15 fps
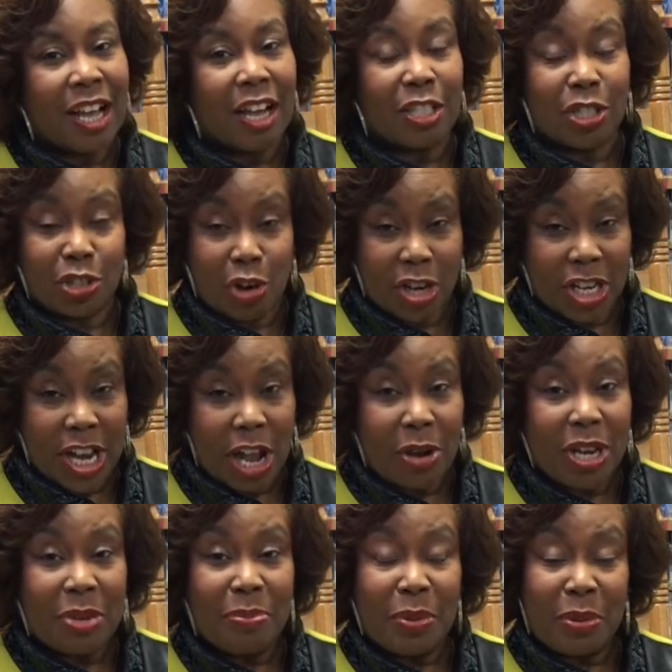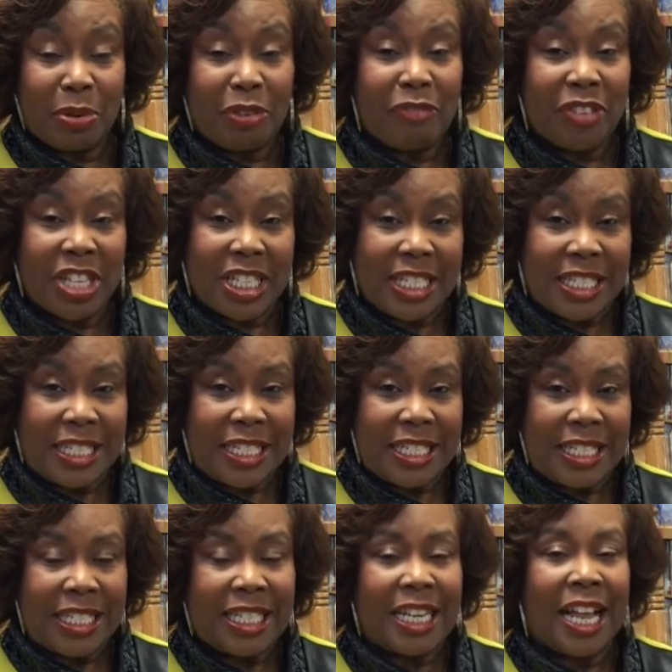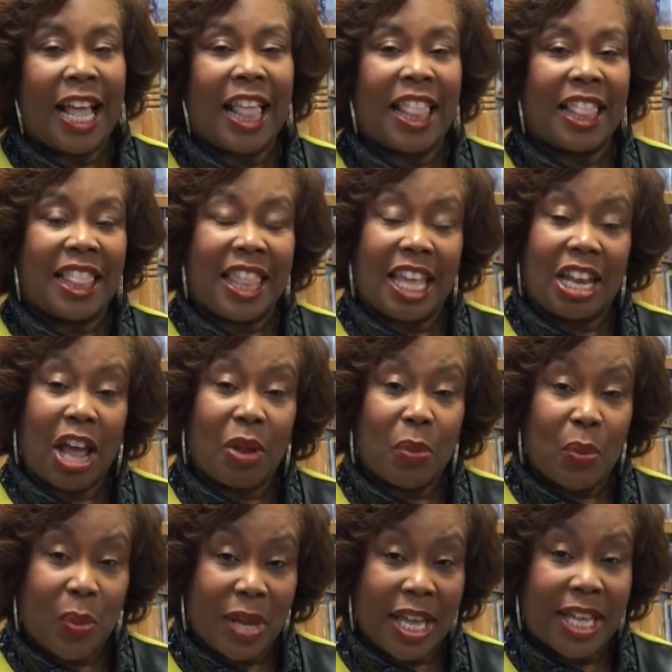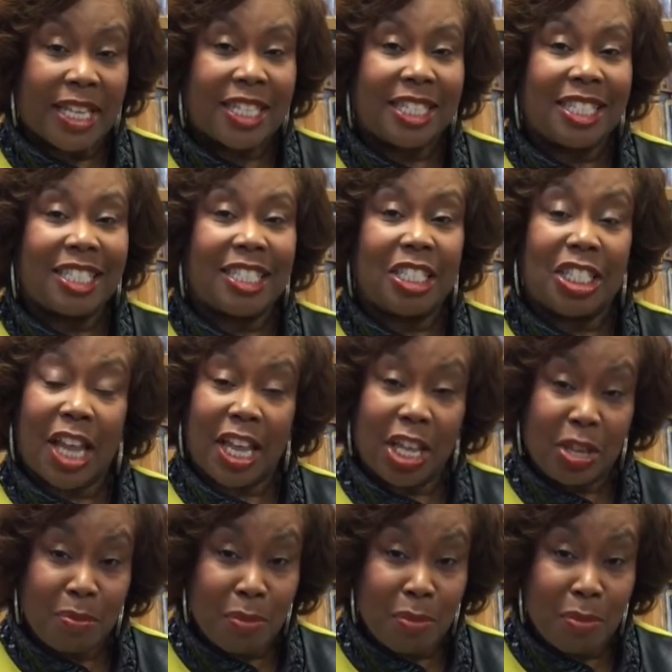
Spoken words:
I started out at Buena Vista, and then I went to J.E.